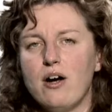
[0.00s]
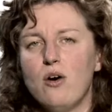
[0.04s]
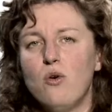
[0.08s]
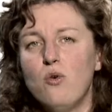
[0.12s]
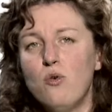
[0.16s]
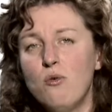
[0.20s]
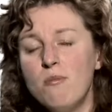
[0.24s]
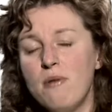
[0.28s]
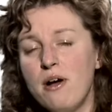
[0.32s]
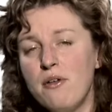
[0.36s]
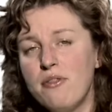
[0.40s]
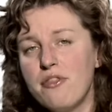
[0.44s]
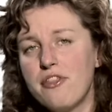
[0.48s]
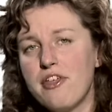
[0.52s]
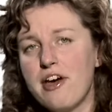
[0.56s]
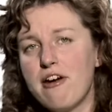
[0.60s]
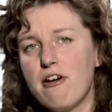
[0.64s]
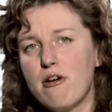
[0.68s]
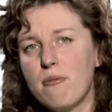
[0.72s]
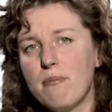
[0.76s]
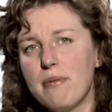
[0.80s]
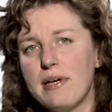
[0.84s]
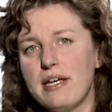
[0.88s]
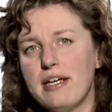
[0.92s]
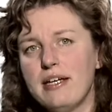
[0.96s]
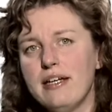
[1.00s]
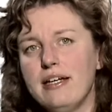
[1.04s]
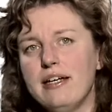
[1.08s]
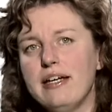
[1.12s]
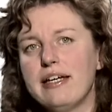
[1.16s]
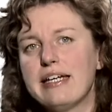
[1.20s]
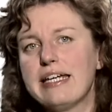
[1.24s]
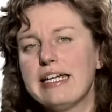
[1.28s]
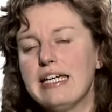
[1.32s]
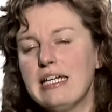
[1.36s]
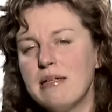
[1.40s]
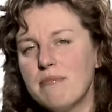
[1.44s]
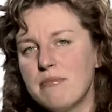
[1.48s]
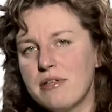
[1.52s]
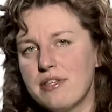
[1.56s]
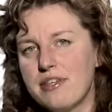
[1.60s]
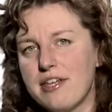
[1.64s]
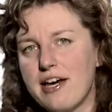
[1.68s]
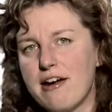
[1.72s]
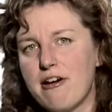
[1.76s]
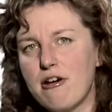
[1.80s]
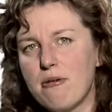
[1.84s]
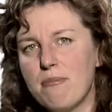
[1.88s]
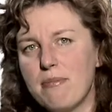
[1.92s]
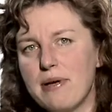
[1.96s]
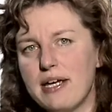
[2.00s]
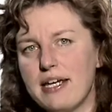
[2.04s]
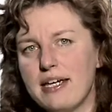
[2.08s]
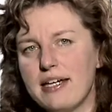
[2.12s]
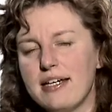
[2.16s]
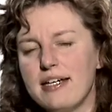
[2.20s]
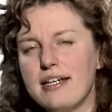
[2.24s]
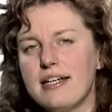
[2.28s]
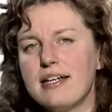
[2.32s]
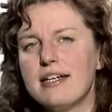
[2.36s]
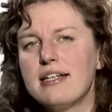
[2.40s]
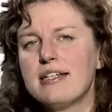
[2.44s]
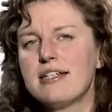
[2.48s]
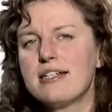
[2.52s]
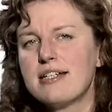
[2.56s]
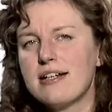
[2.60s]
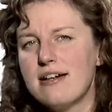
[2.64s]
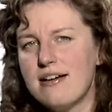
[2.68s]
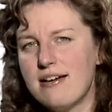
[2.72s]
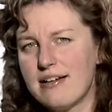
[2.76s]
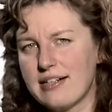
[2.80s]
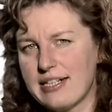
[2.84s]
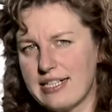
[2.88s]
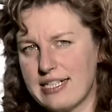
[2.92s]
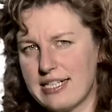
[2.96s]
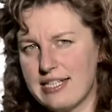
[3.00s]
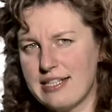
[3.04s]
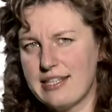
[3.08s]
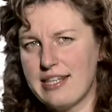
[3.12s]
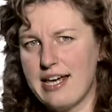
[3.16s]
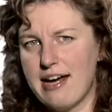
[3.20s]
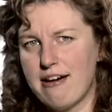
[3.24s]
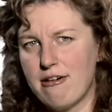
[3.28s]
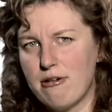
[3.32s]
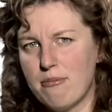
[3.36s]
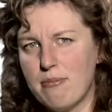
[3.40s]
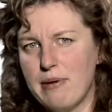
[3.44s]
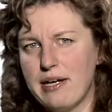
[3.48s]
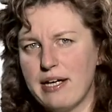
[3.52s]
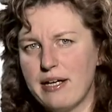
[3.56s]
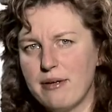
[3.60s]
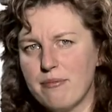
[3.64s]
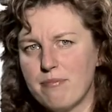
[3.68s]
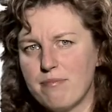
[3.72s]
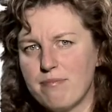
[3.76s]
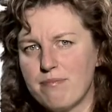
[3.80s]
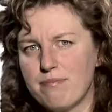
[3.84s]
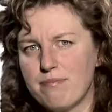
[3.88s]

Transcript: hormone therapy, chemotherapy and targeted therapy.